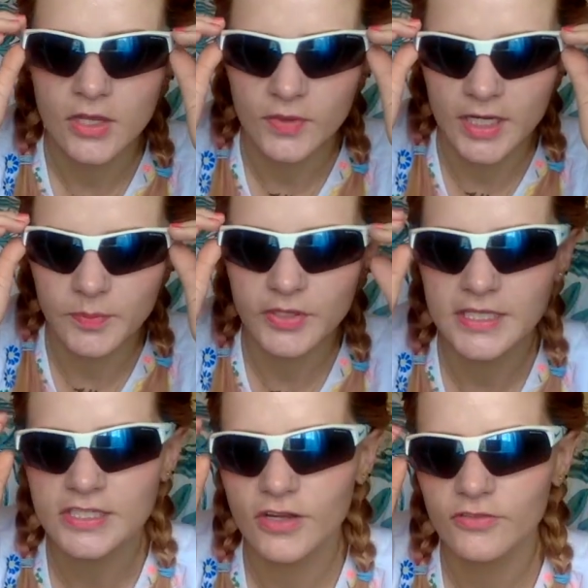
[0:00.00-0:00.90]
When I put
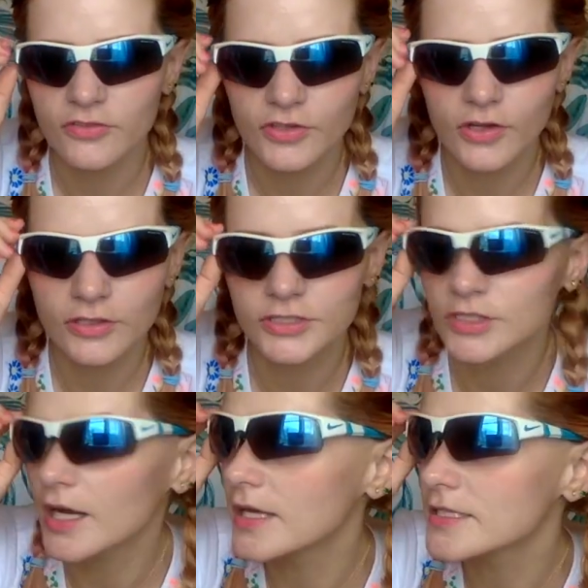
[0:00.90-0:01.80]
these on for
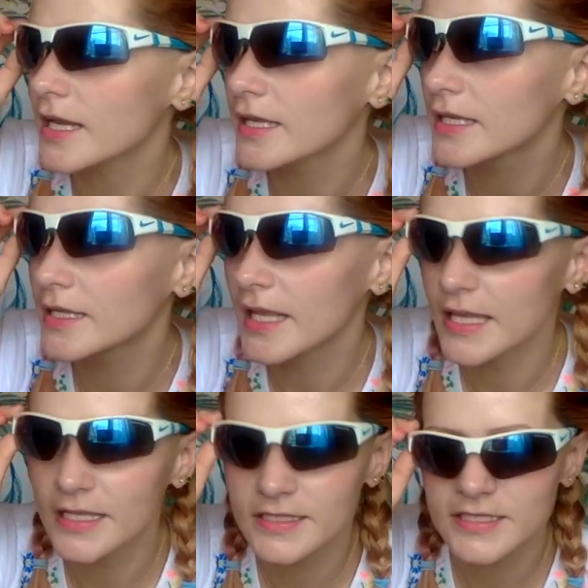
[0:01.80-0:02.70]
contrast, I can
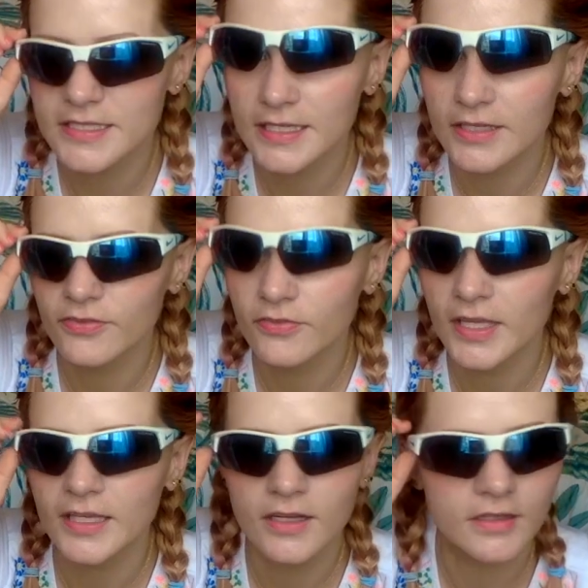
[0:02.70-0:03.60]
instantly
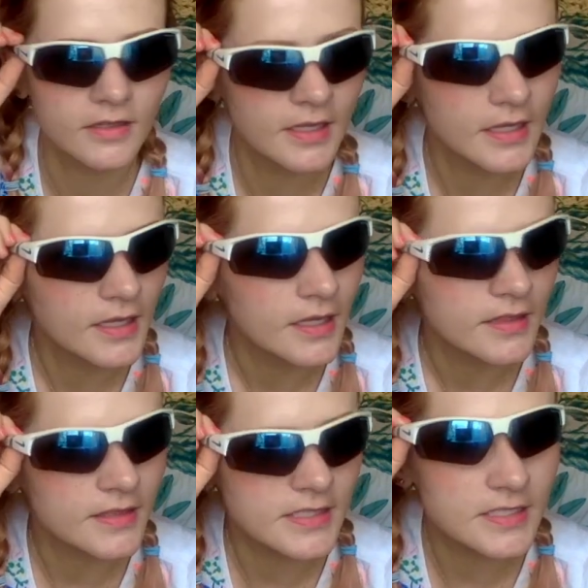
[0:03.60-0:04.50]
feel
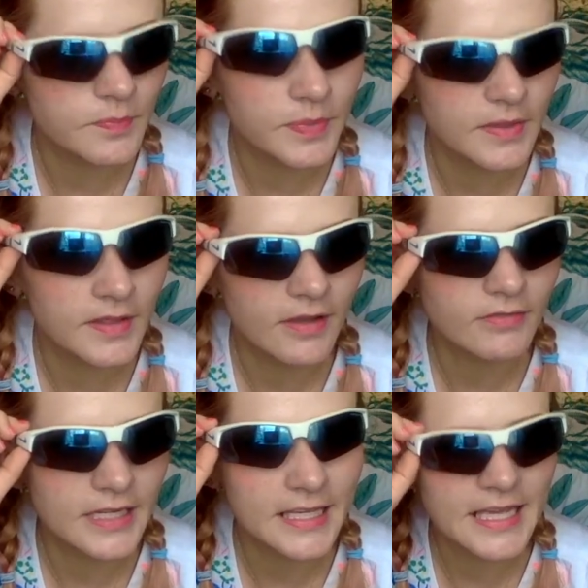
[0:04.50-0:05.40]
they're
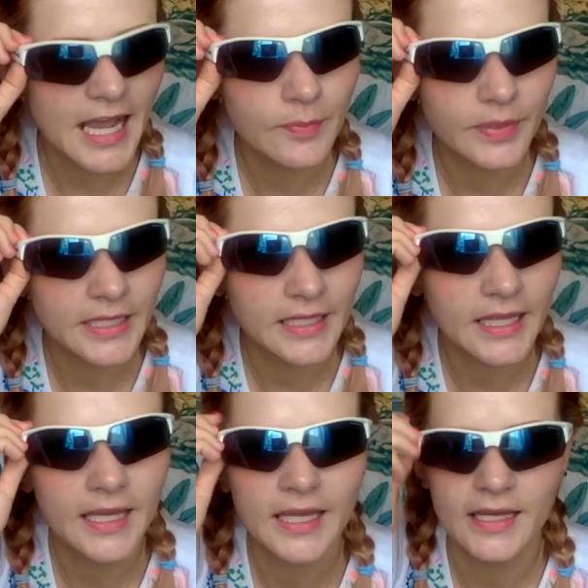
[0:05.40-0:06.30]
really gappy
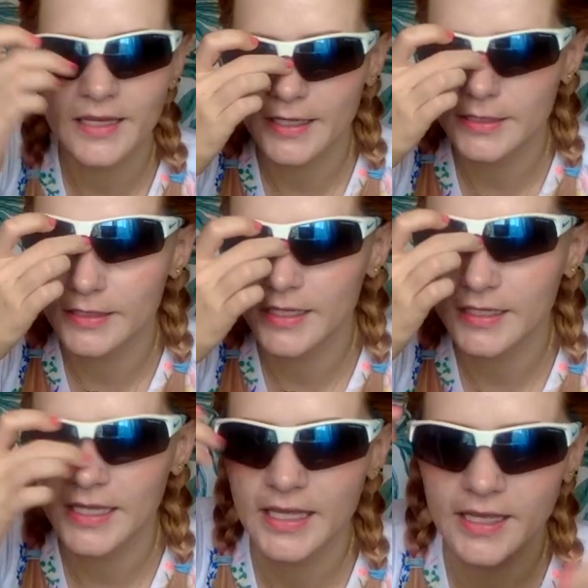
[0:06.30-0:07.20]
here and
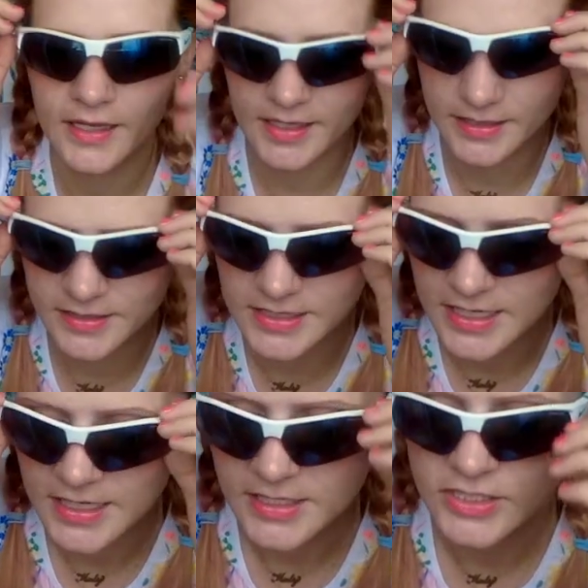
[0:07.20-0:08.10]
here, and
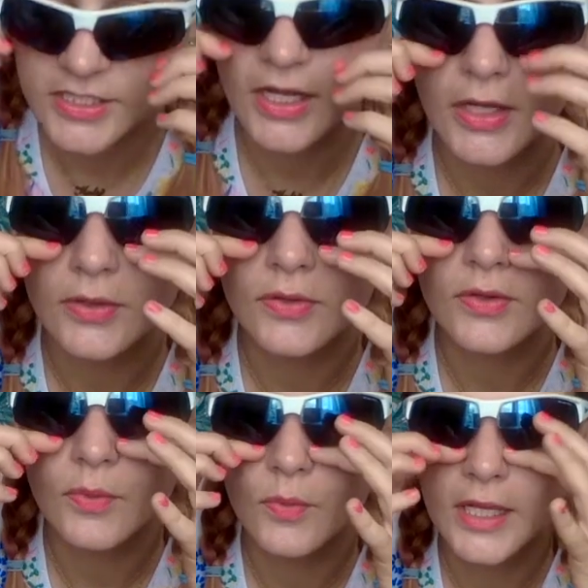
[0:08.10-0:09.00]
so
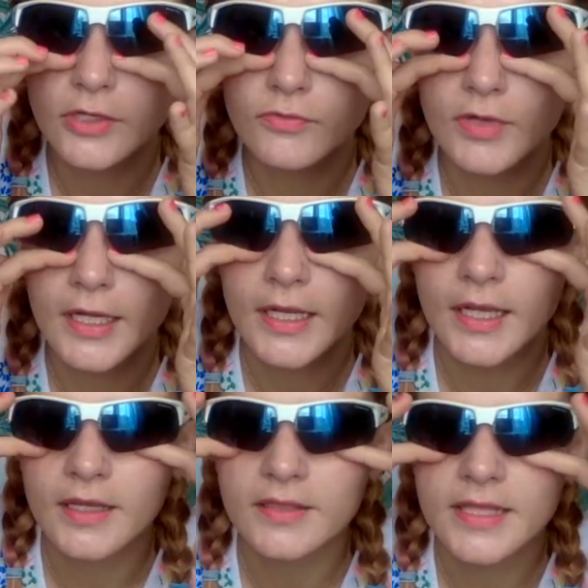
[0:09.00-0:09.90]
when you're
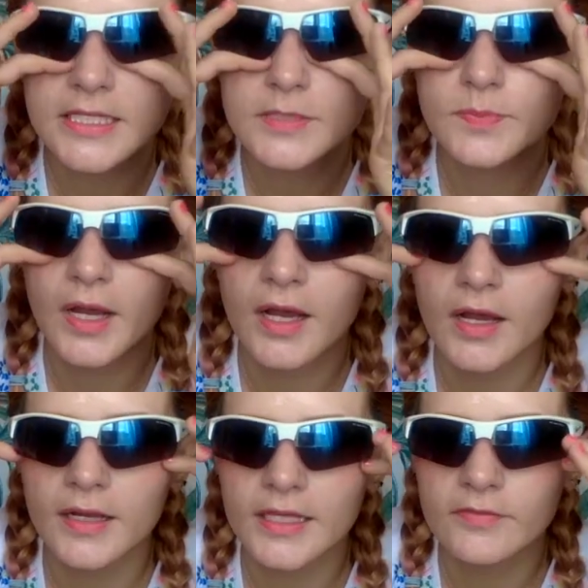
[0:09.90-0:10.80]
running, this
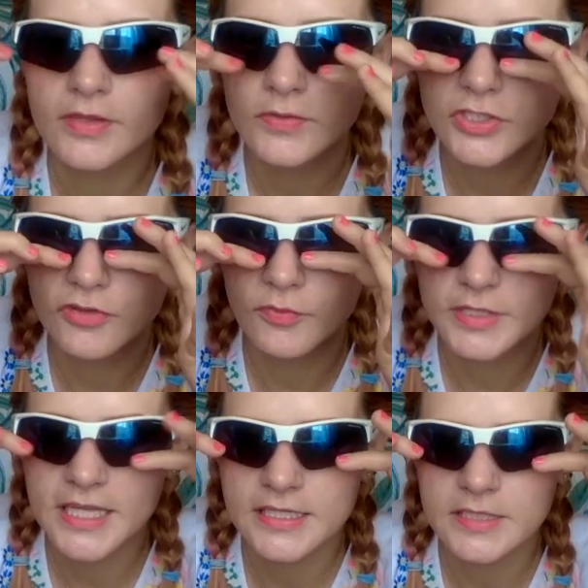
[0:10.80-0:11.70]
part, even though it's sort of
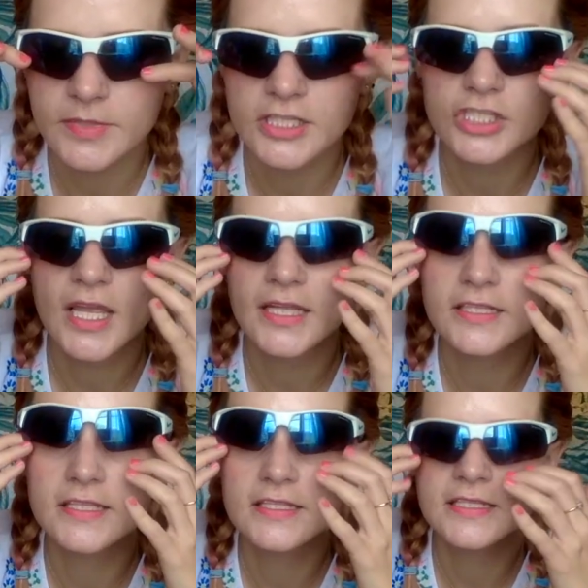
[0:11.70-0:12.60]
protected by the shades,
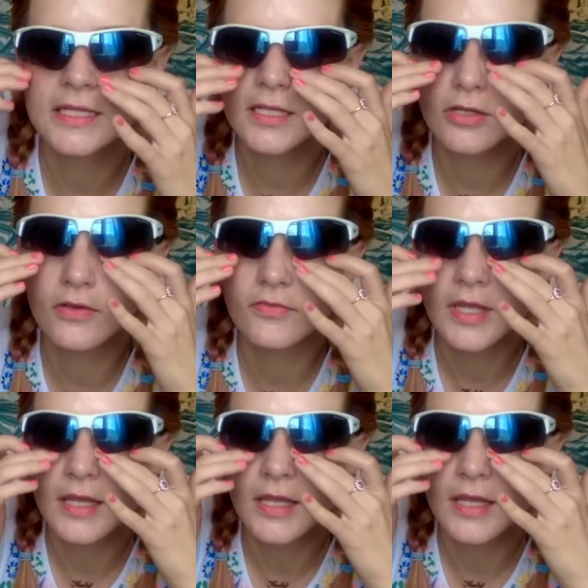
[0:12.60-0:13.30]
there's still a lot of